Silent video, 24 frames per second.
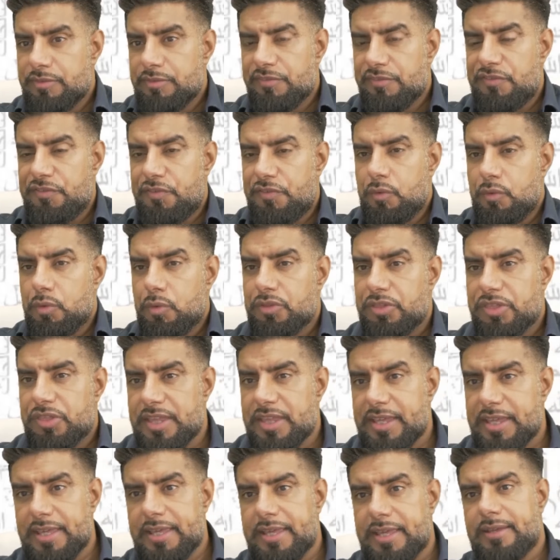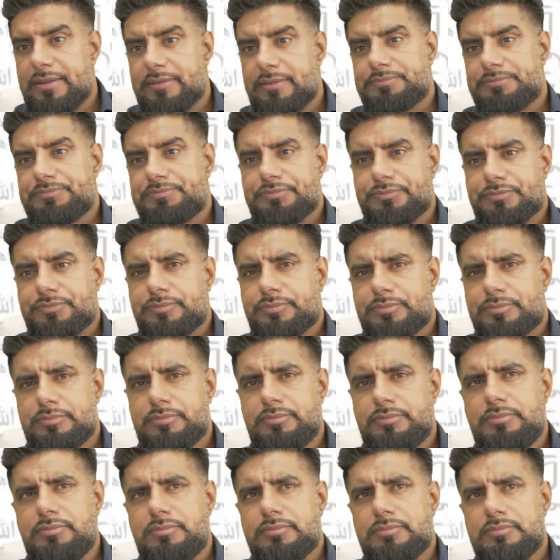for their
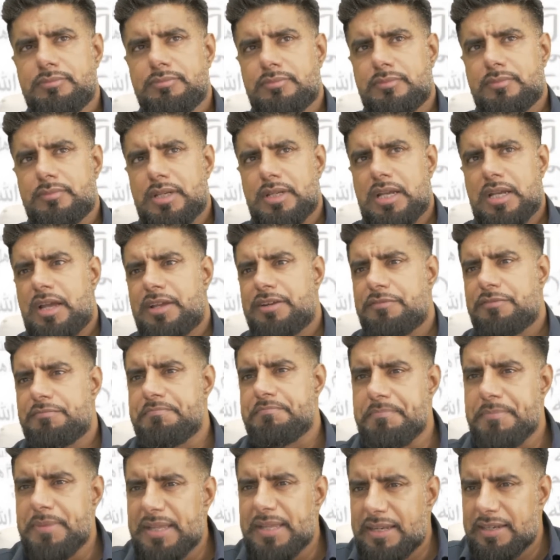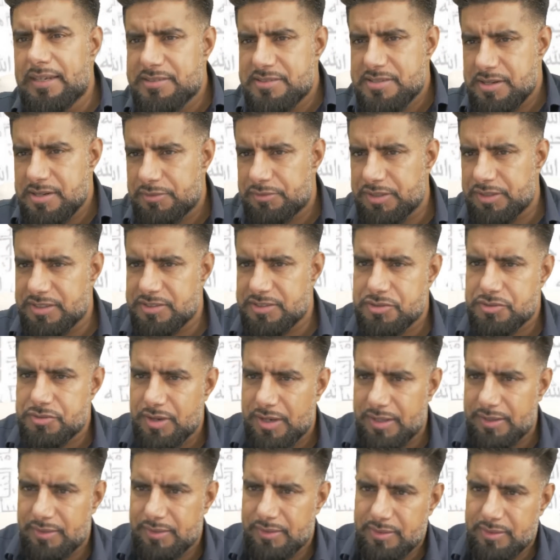kind of military
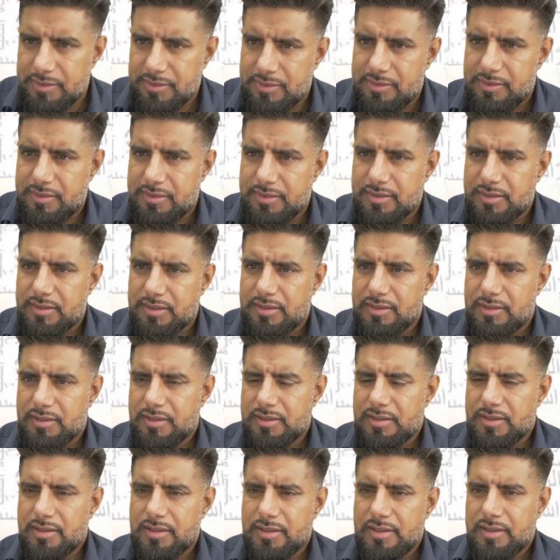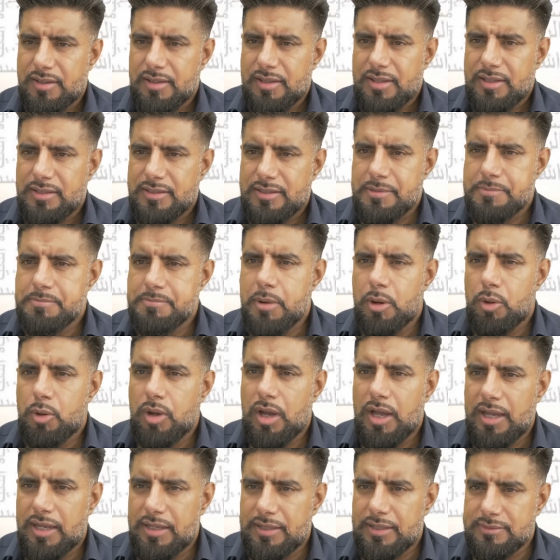strength. The
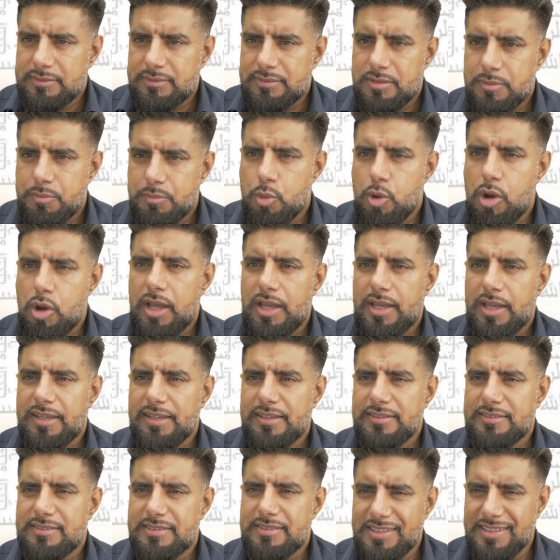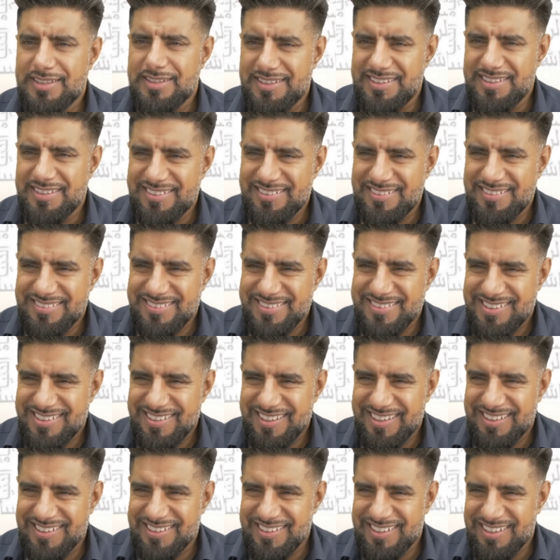Mohad, the Muwahhideen,
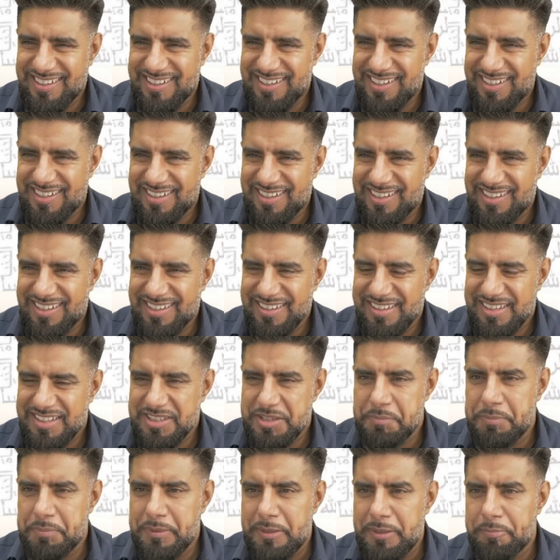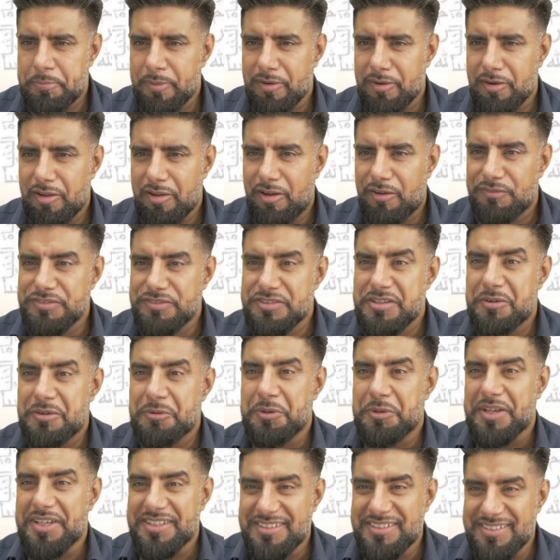Allah, the people of
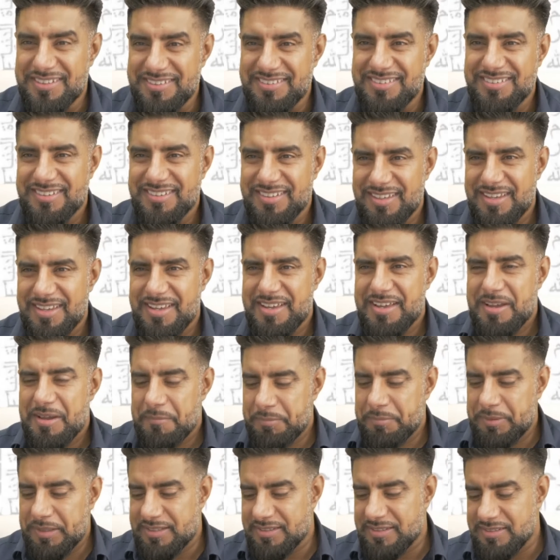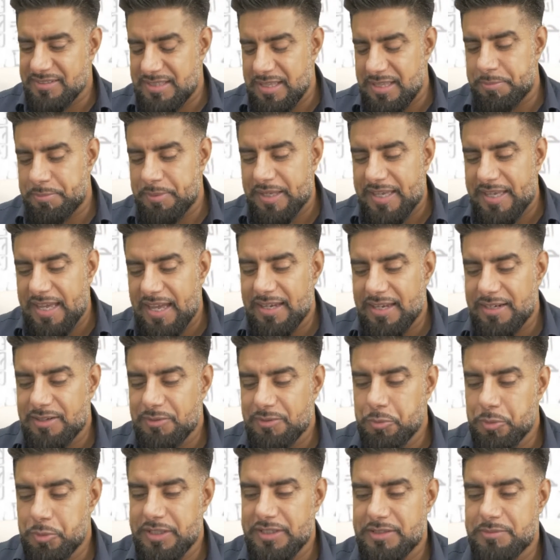Tawheed, because they
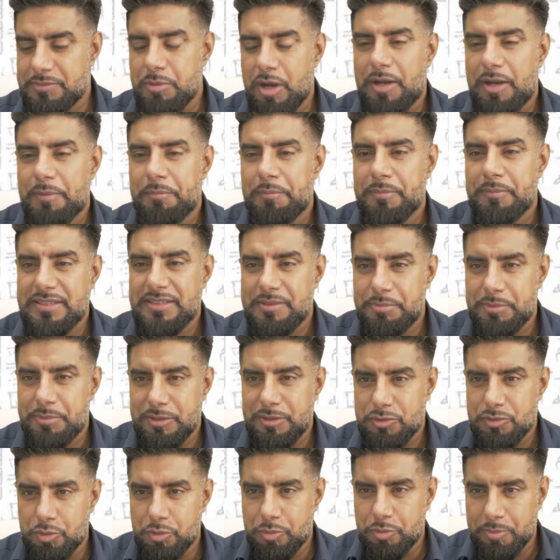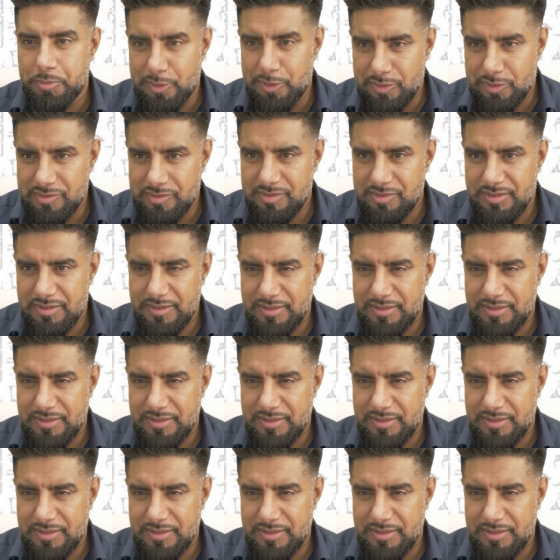began with Muhammad ibn Tumurt,